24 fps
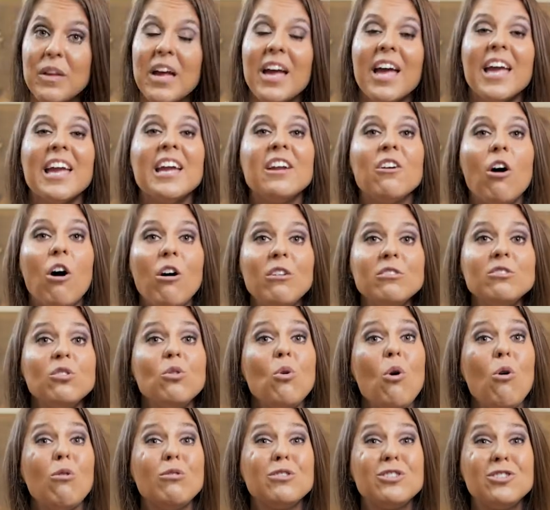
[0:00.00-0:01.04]
It also
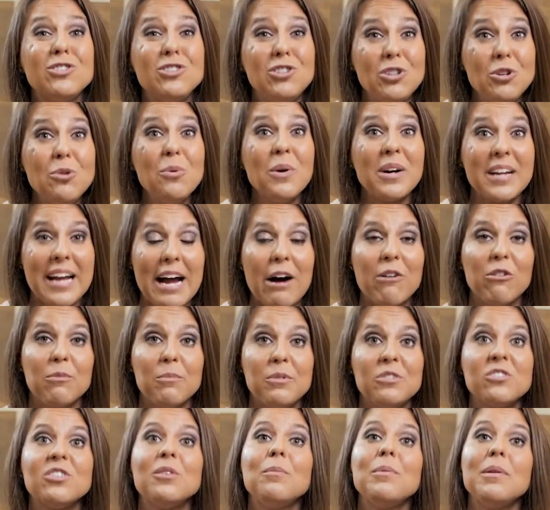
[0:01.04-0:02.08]
holds you
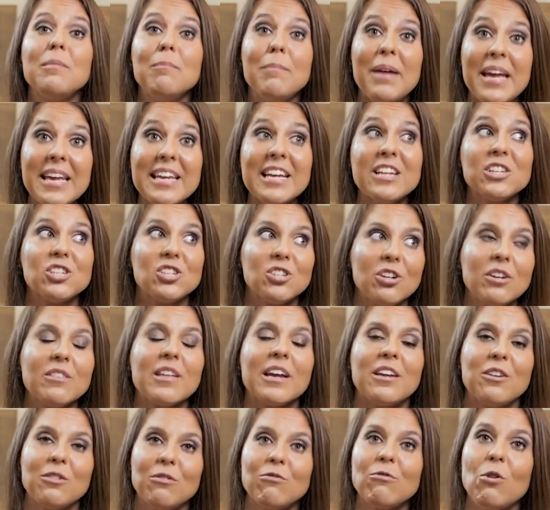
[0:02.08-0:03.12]
accountable to be making sure that
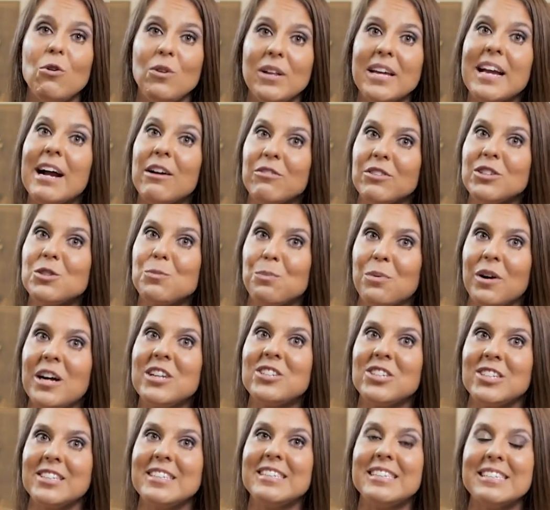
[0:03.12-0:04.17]
you're rolling out this
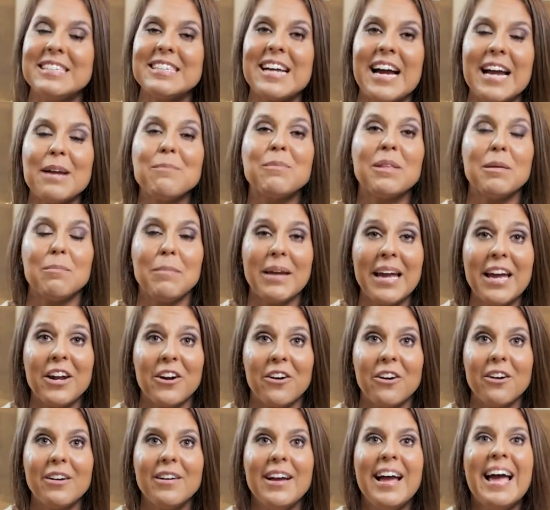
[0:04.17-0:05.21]
project in a timely
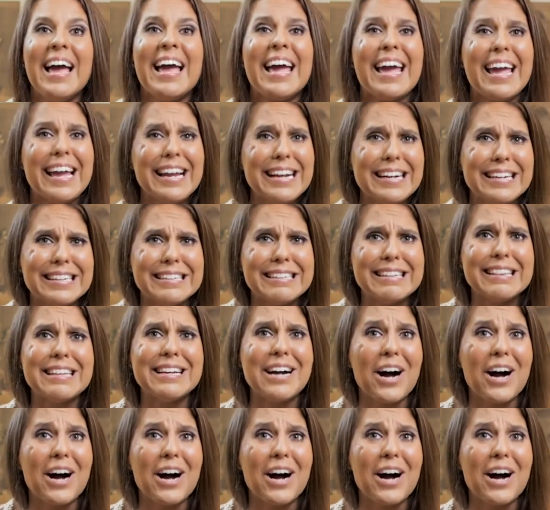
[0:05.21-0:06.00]
manner. And the